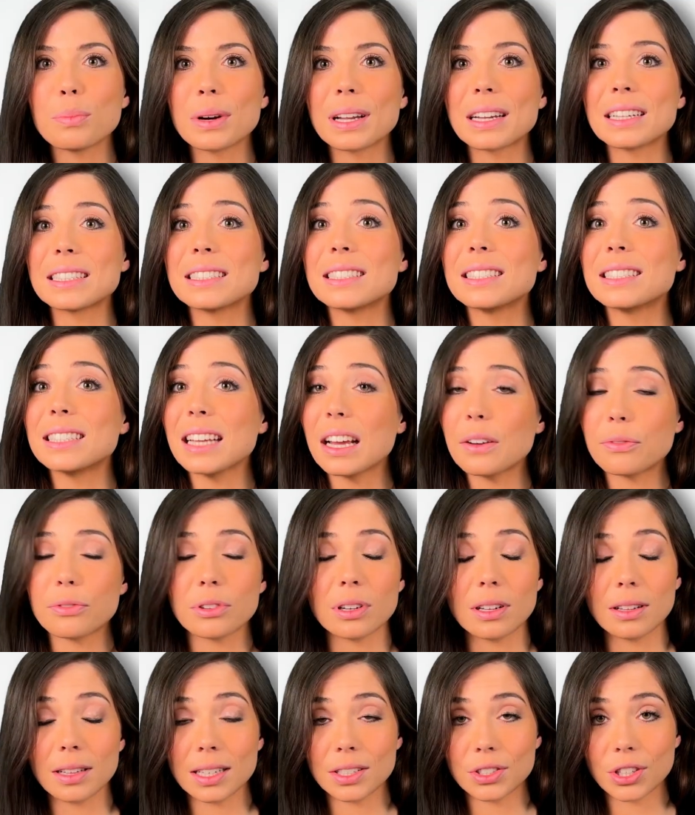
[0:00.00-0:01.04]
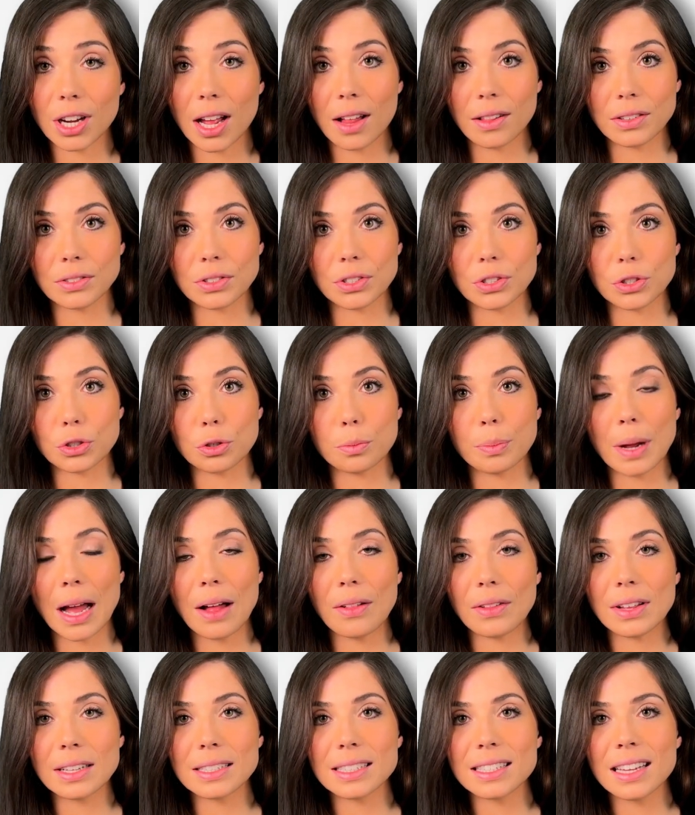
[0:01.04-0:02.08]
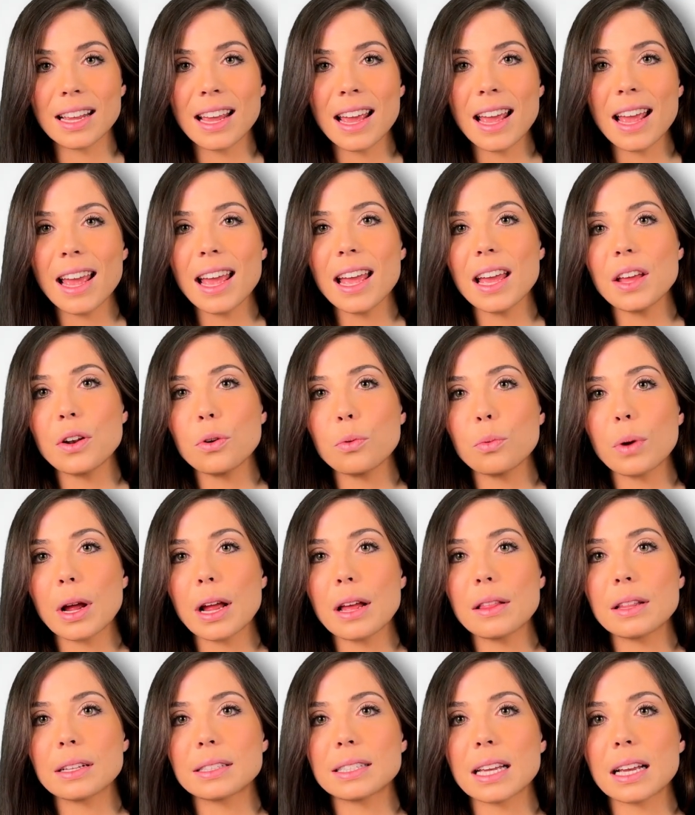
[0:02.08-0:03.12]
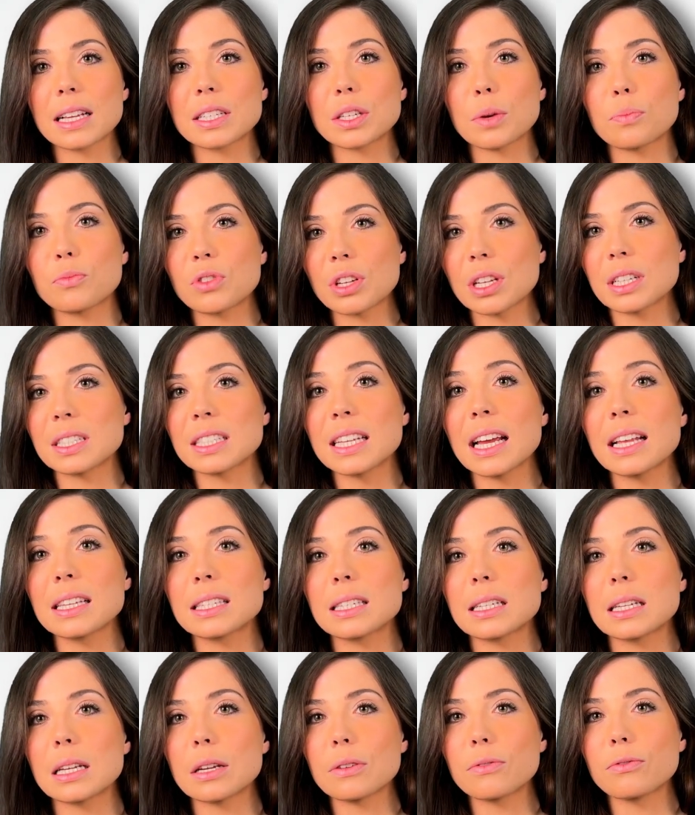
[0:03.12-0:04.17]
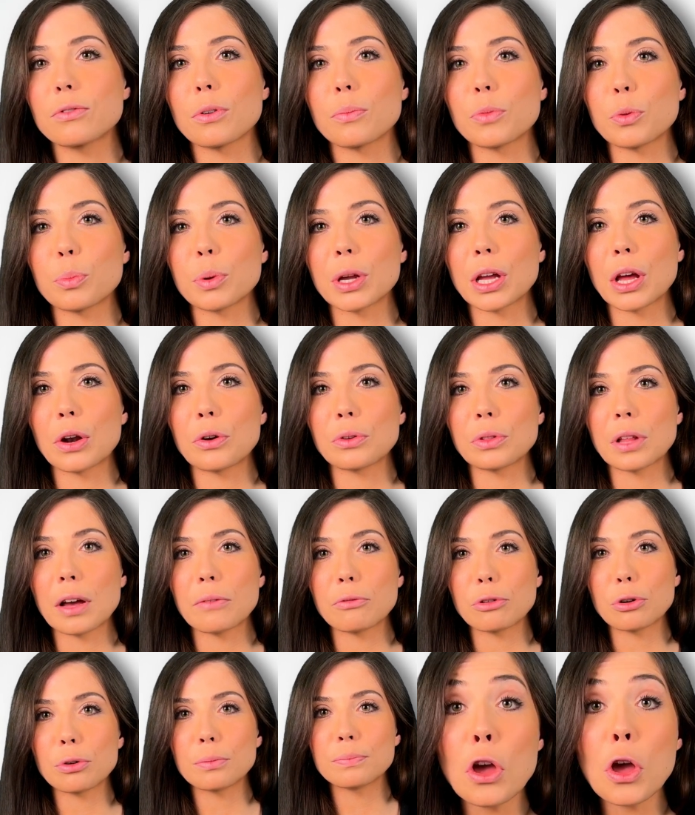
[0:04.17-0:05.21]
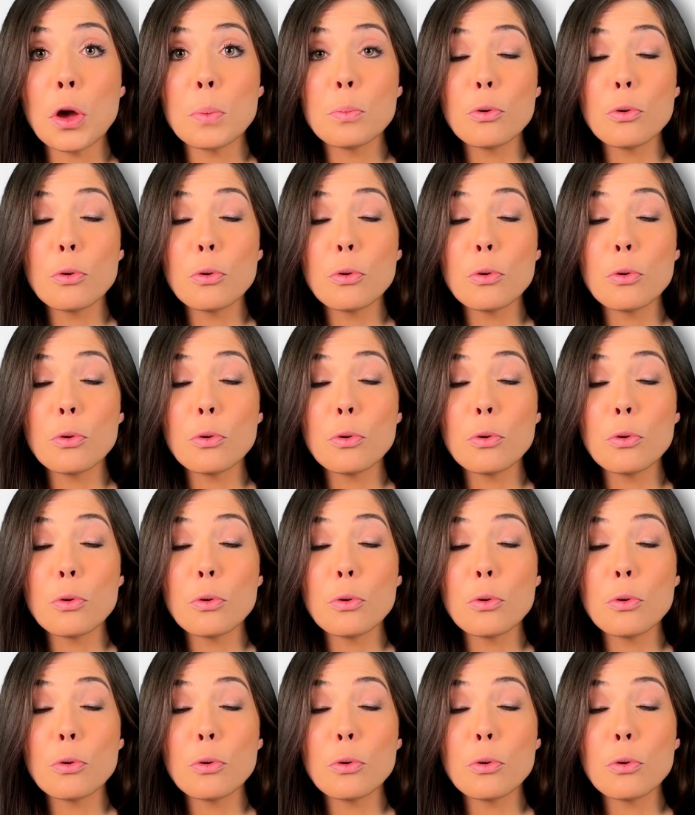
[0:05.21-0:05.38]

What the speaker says: but it definitely challenges your balance in a way that takes up the intensity from the beginner level.